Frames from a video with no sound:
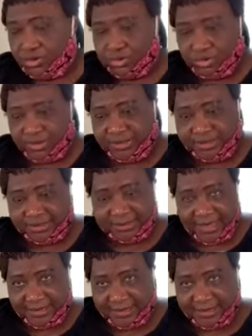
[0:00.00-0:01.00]
to
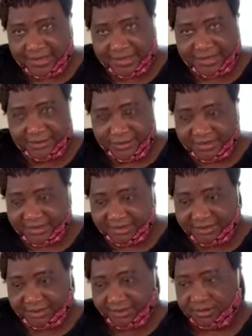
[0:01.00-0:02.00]
30 centimeter.
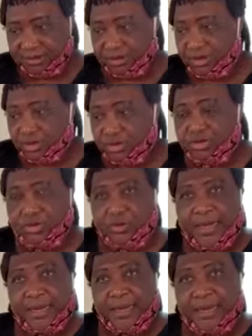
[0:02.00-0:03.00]
So
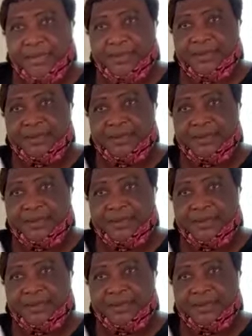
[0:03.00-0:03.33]
I lay it